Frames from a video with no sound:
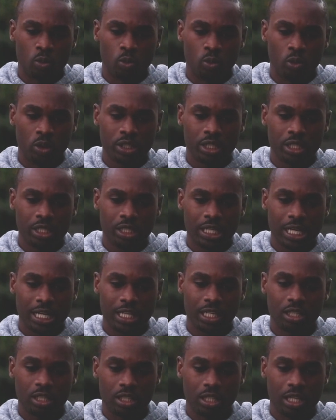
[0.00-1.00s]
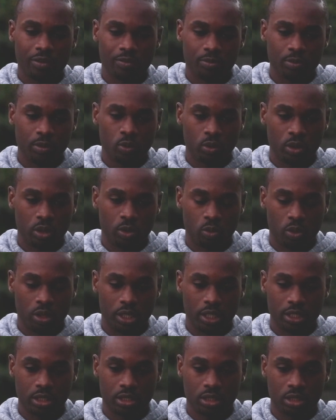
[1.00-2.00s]
one thing that he left me with
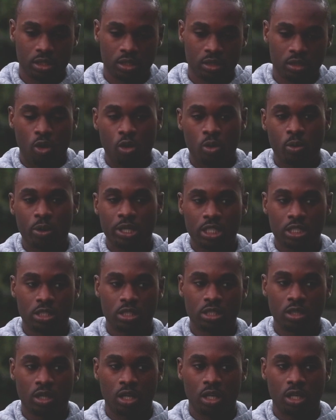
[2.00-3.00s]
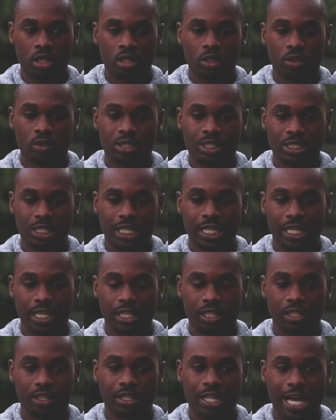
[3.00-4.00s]
was always
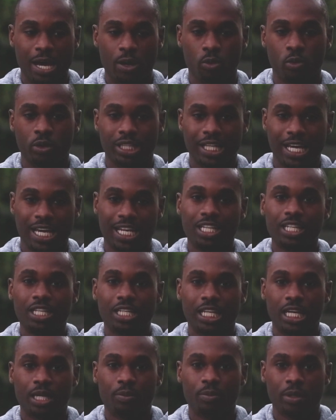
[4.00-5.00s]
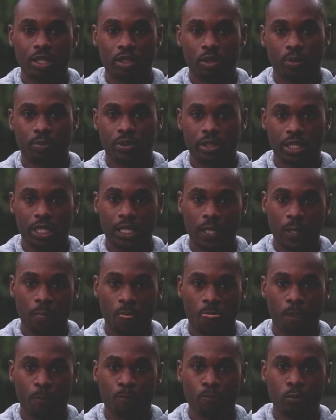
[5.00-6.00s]
understand that with any game that you're playing,
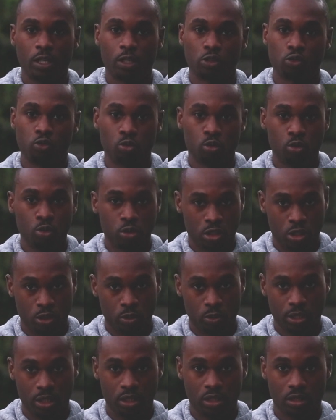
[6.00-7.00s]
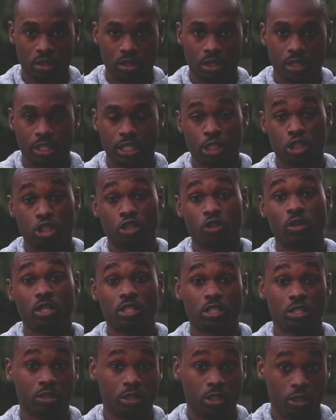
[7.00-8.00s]
there's rules to it, there's
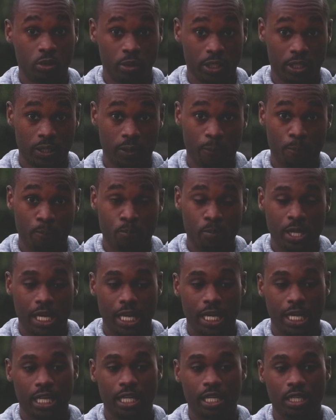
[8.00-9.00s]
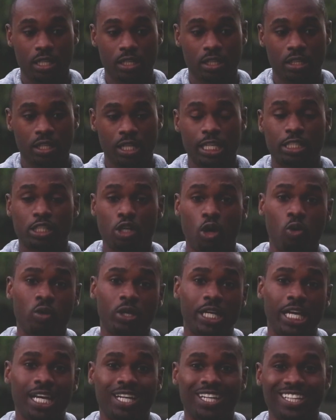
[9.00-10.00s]
structure to it. And it's
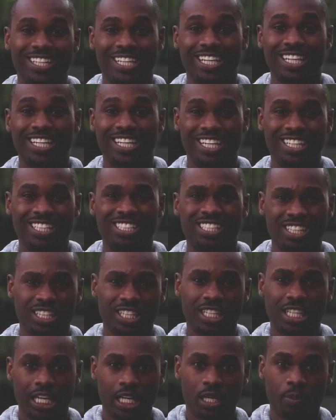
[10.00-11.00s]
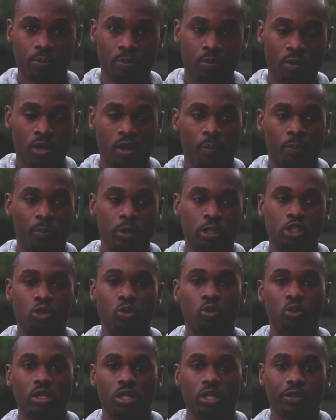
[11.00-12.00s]
okay to get into the game, but
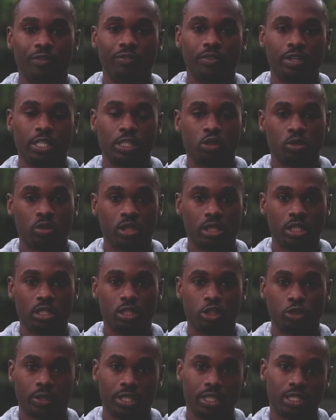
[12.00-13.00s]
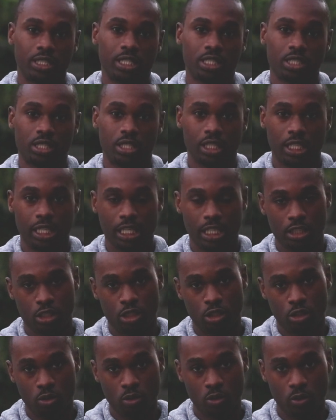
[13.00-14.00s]
you want to eventually transition
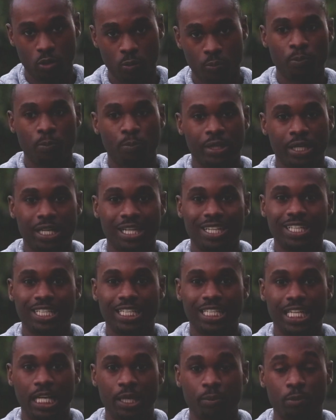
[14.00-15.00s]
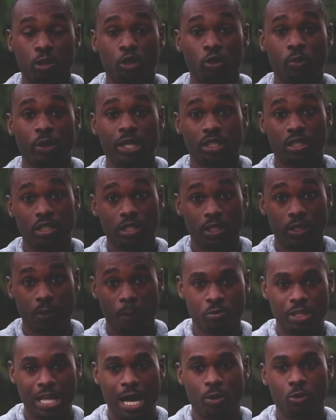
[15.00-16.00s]
into playing the game correctly.
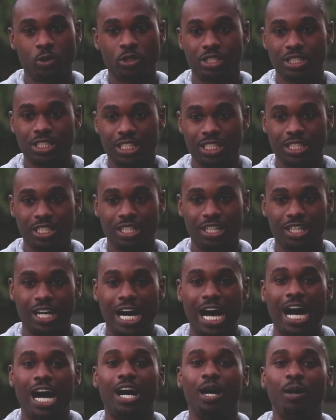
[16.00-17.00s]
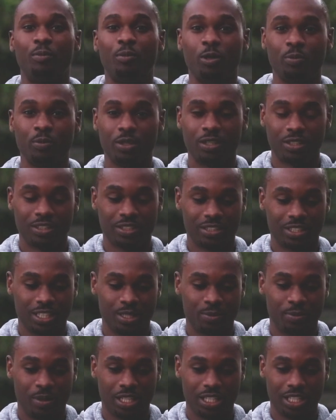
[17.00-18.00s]
That was the aha moment
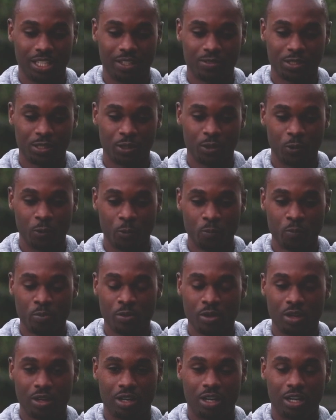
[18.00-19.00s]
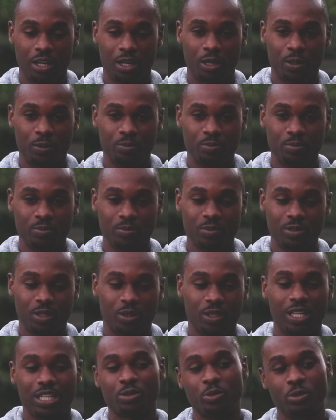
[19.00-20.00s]
in my life. So
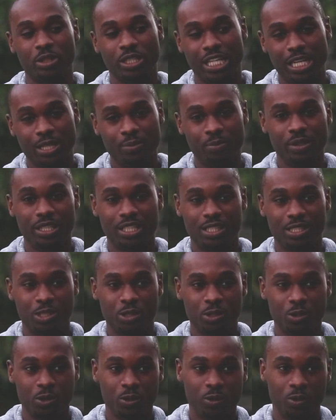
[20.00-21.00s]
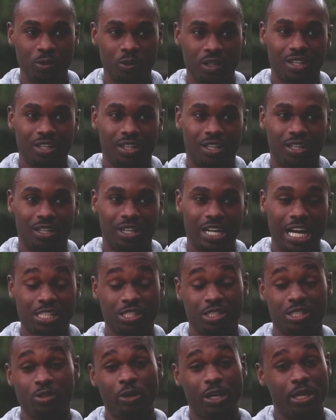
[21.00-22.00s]
That's what led me to
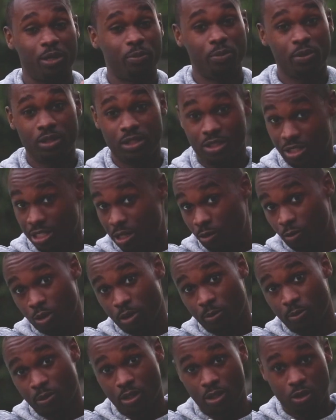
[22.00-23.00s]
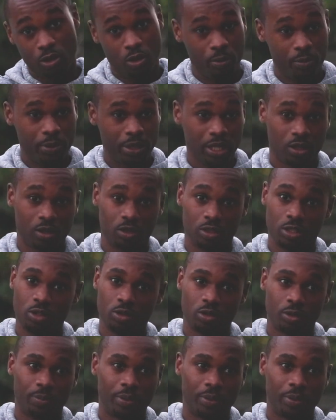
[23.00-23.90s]
actually write a book. I wrote a book called Bank on You